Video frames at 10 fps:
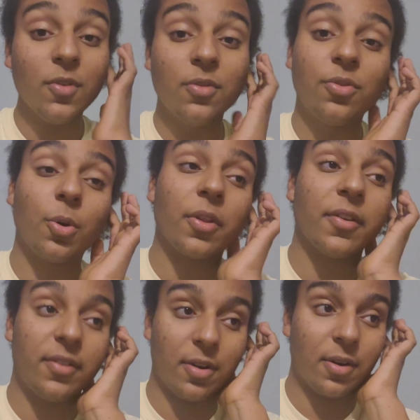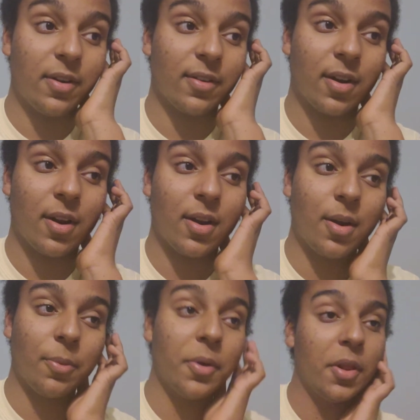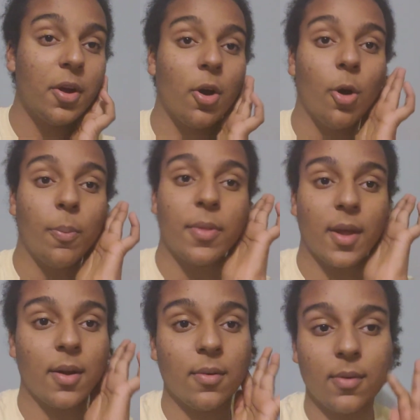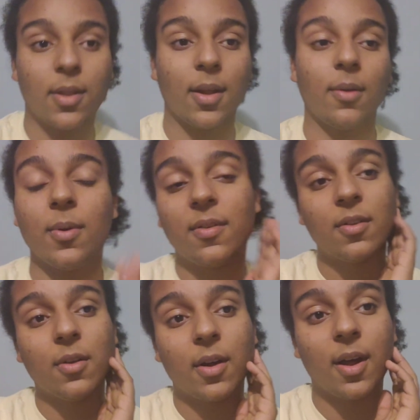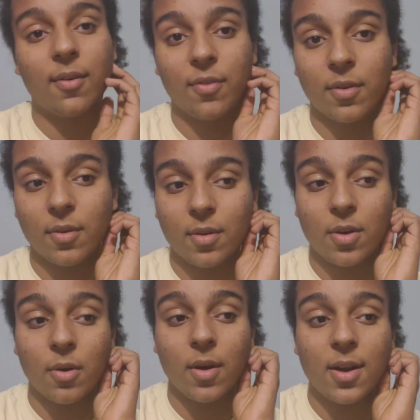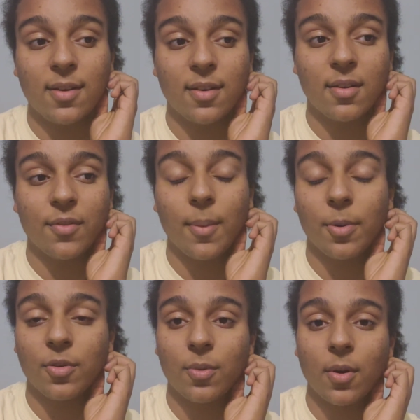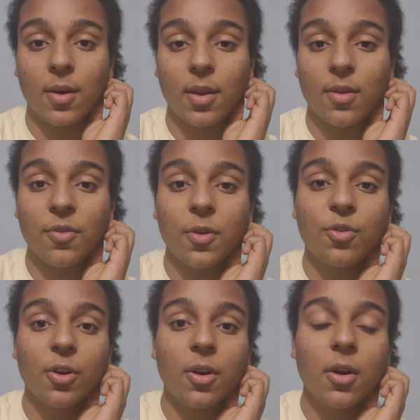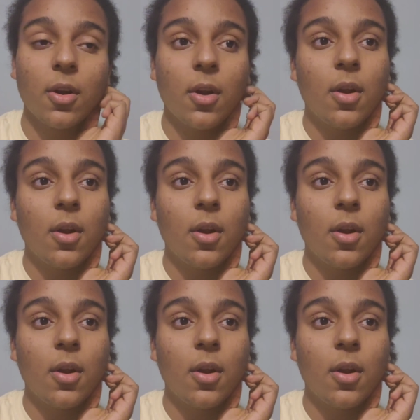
for the series, and I really hope that we still have any sense of opportunity in the future.